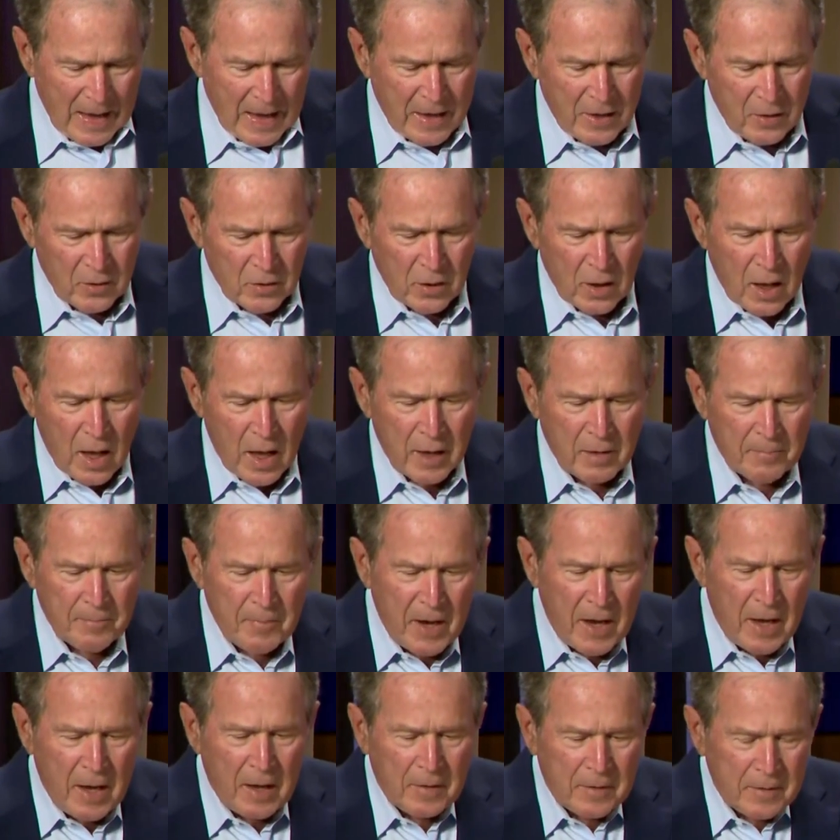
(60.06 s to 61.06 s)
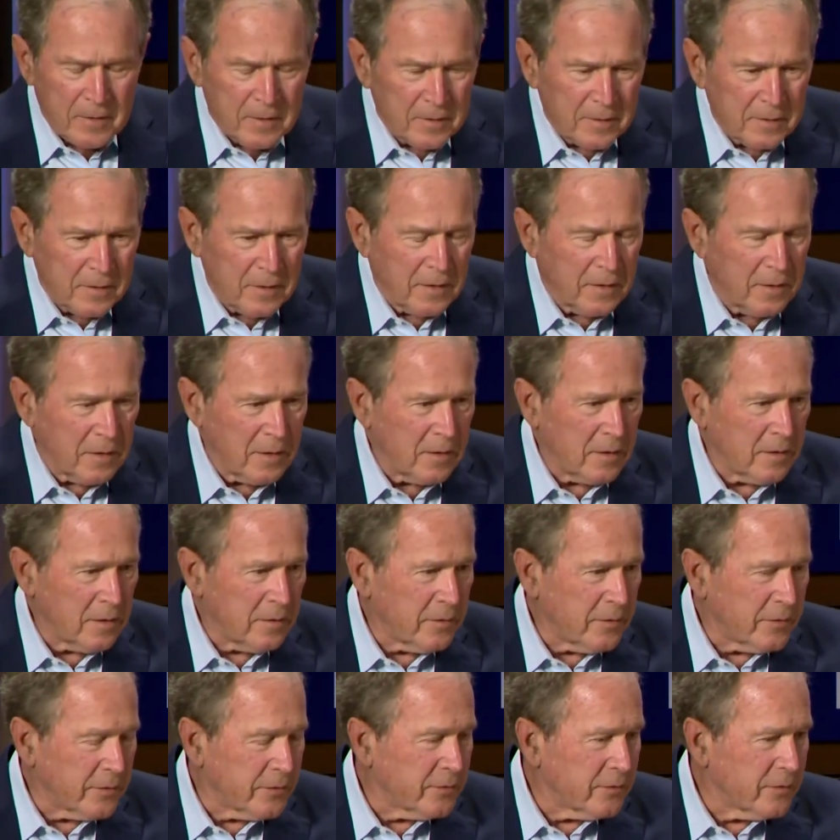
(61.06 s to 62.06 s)
I hear a lot about uh,
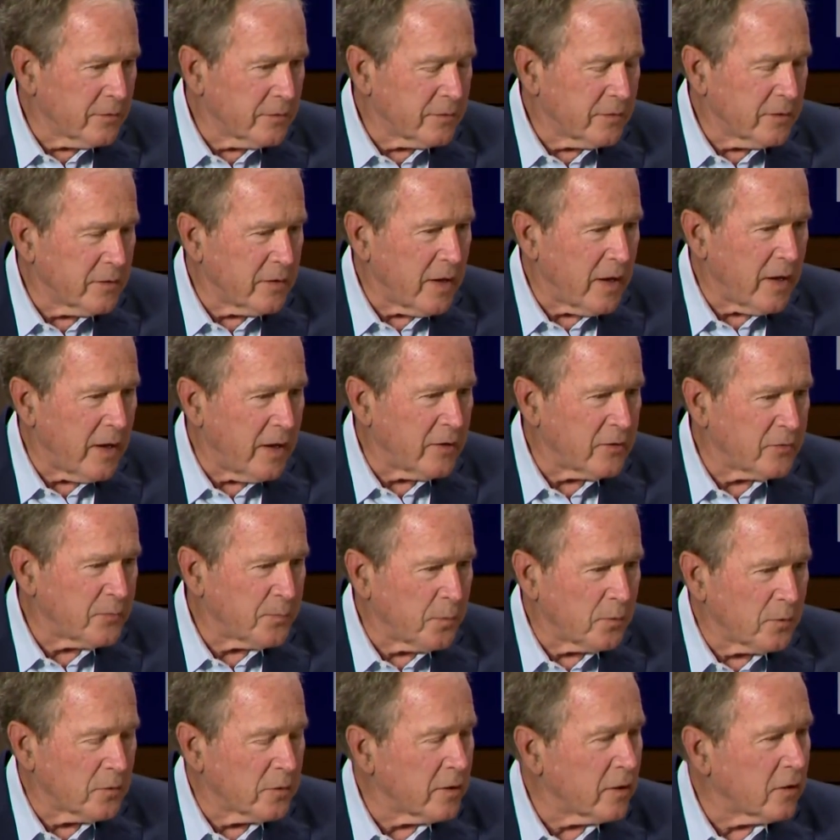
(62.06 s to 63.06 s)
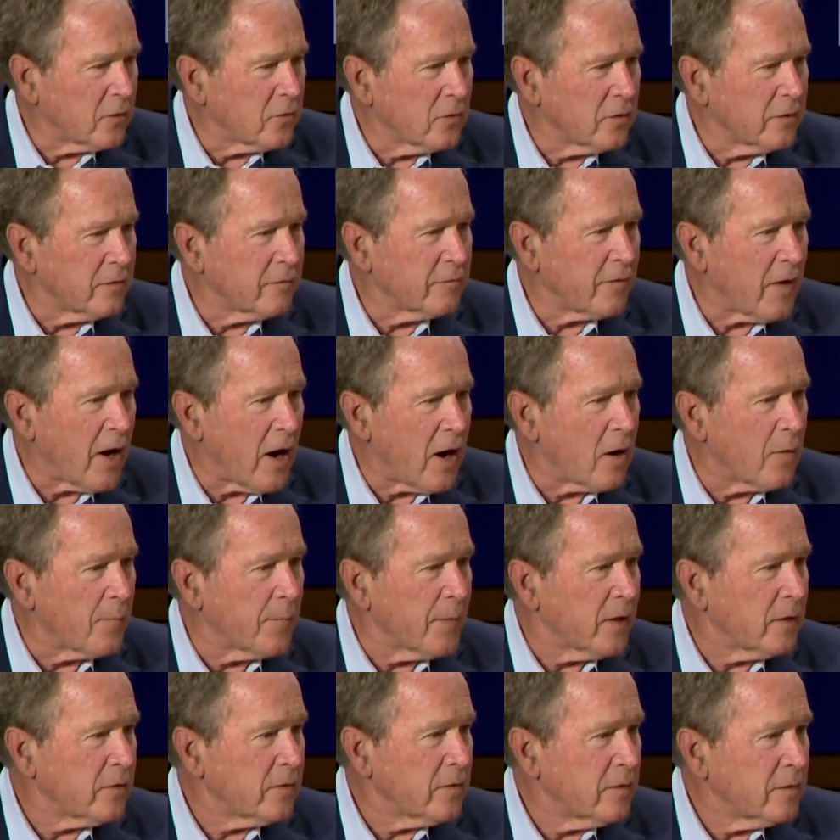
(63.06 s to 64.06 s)
today's political
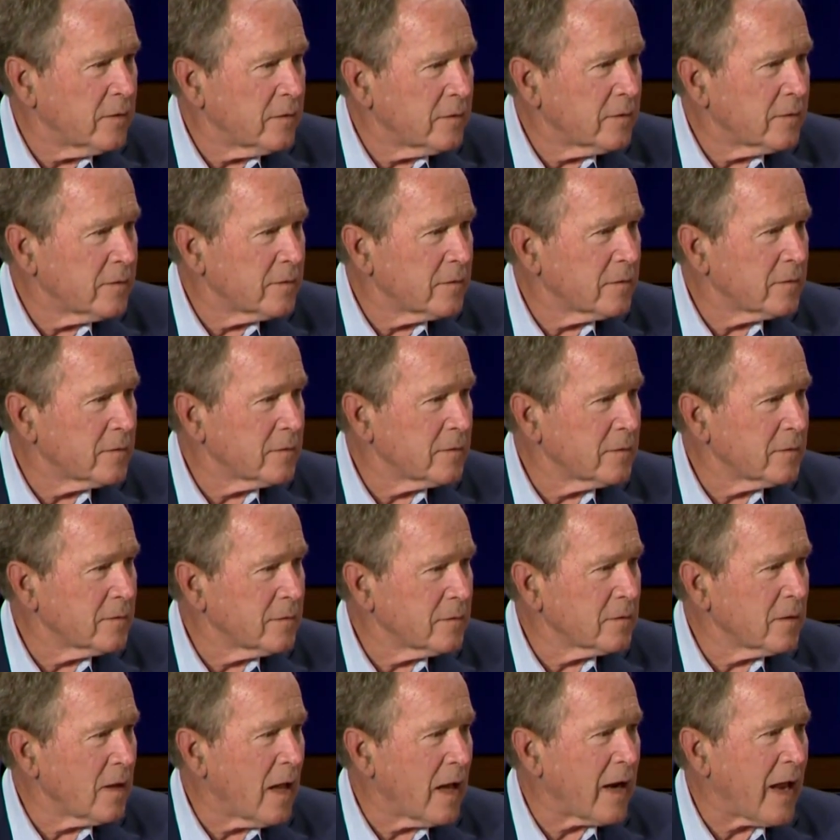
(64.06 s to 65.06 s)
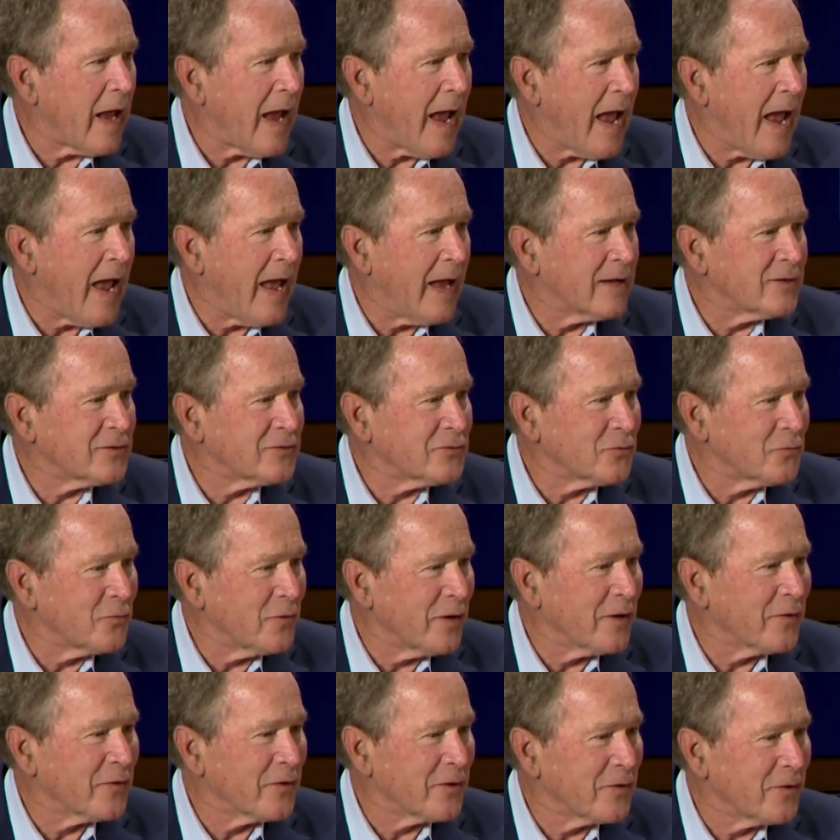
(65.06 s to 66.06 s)
environment. There's a lot of angst
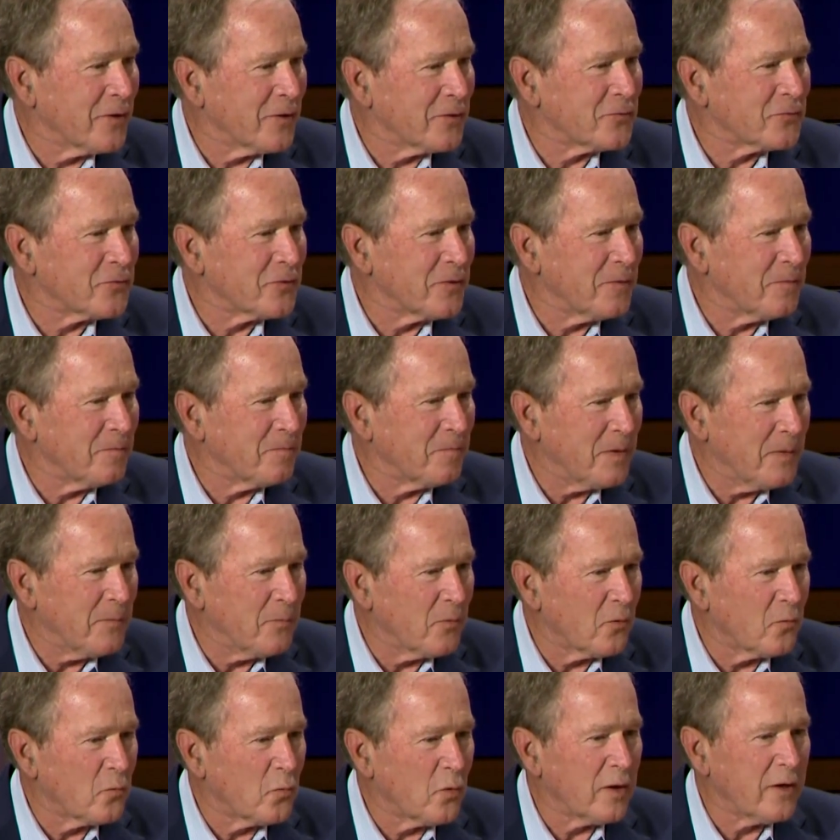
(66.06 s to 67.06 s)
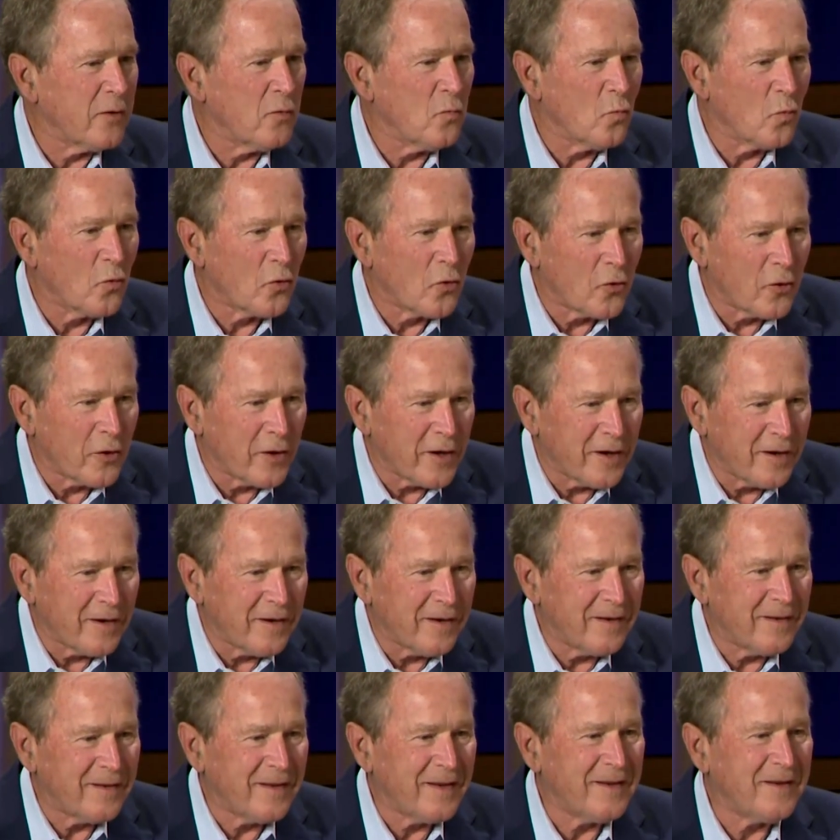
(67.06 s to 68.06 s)
around the country. People are really worried.
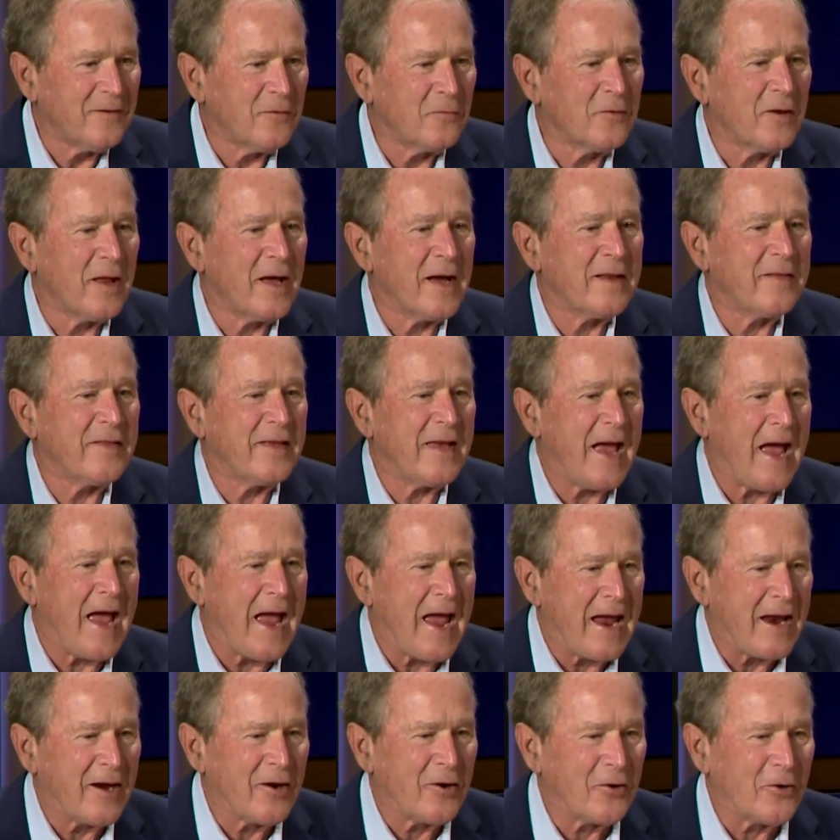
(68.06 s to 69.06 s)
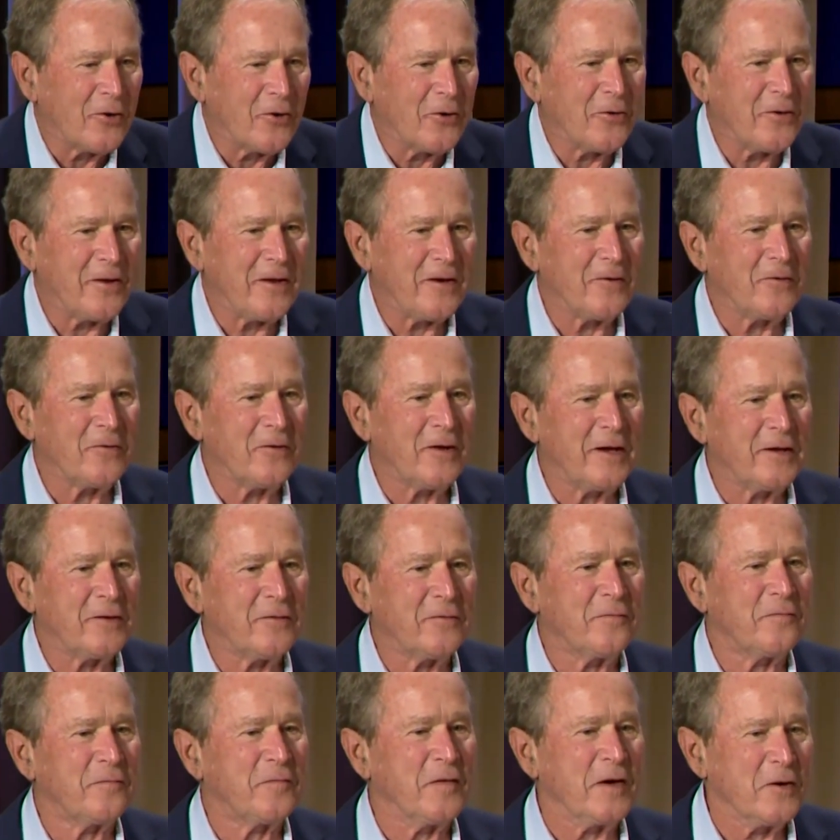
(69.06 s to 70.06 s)
They don't like the anger. They don't
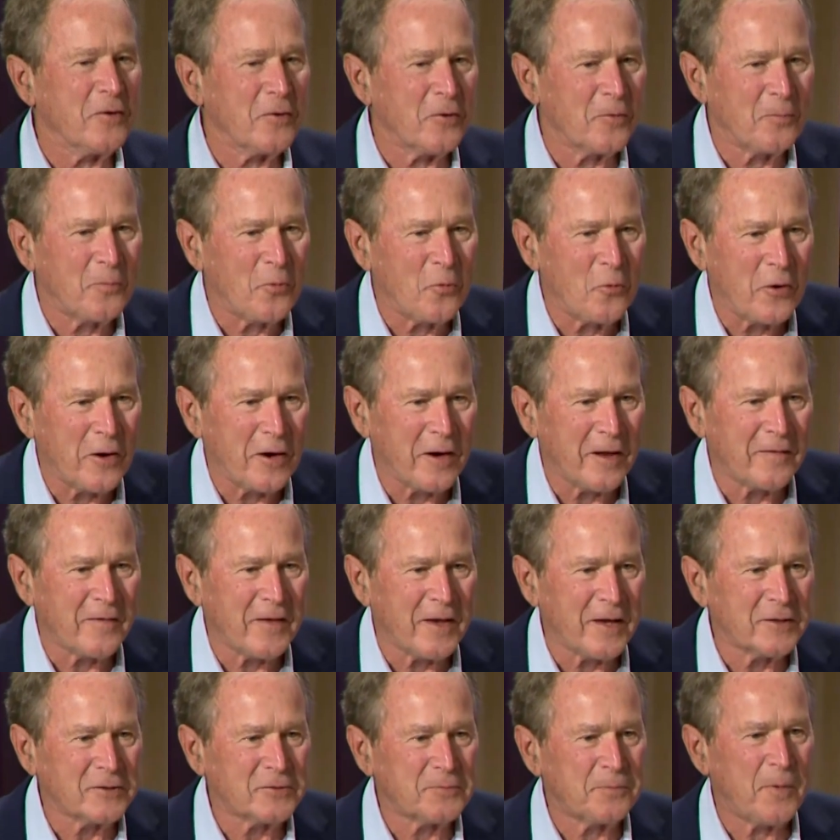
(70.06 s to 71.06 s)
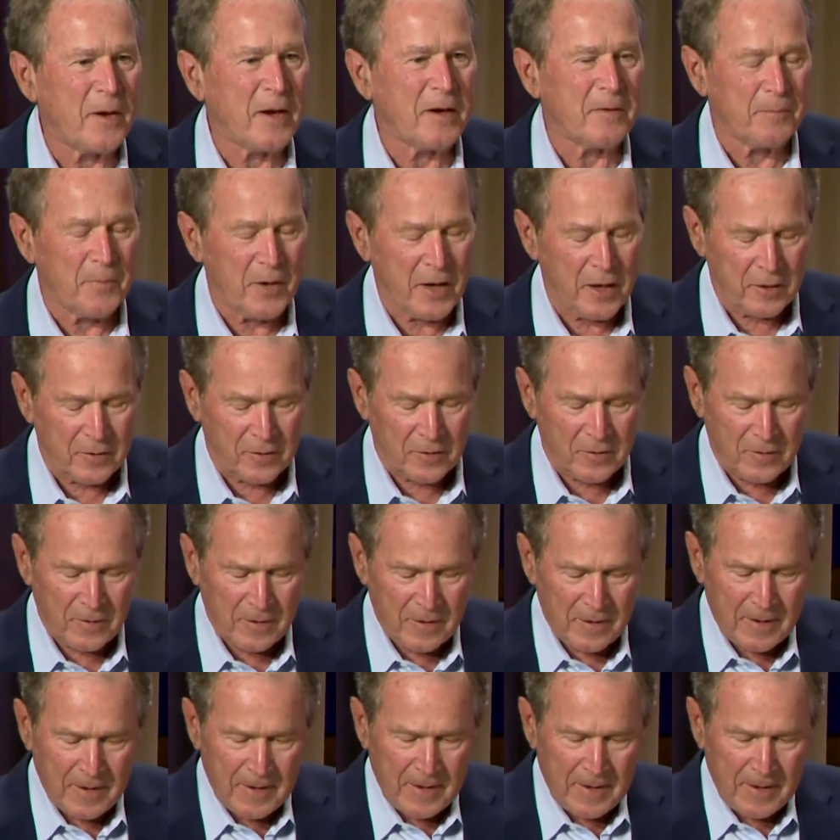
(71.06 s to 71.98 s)
like the finger pointing. They expect better.